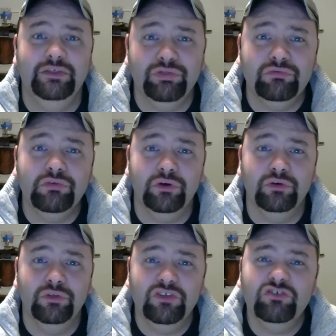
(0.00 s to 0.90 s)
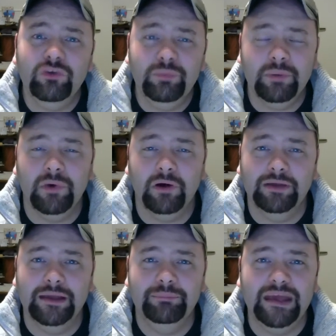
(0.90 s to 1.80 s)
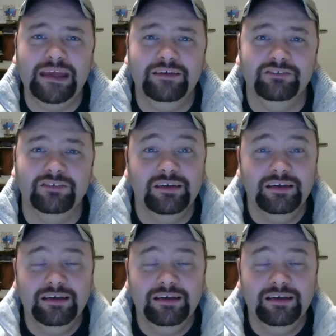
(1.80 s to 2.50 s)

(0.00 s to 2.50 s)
through the supermarket beers